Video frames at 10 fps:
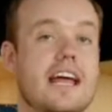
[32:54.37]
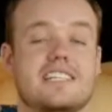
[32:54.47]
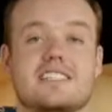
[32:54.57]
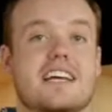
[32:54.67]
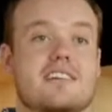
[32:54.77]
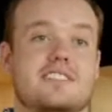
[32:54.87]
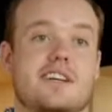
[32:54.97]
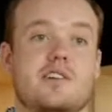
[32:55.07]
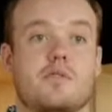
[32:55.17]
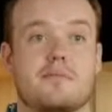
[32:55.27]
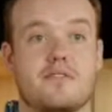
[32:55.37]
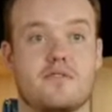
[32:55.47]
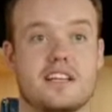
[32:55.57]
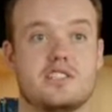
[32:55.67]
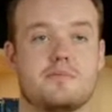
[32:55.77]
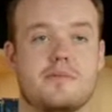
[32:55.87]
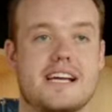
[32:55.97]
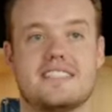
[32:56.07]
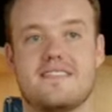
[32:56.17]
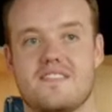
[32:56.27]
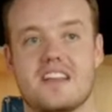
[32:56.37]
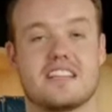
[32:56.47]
And just like I was telling you, one of my friends who buys the